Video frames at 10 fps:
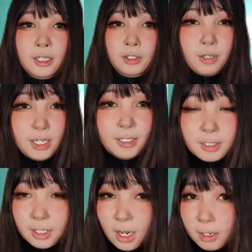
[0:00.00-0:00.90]
So
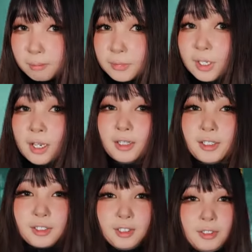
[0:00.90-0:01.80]
in comes
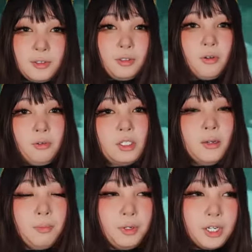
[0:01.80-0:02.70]
this lesser known
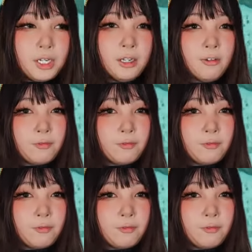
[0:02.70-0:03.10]
company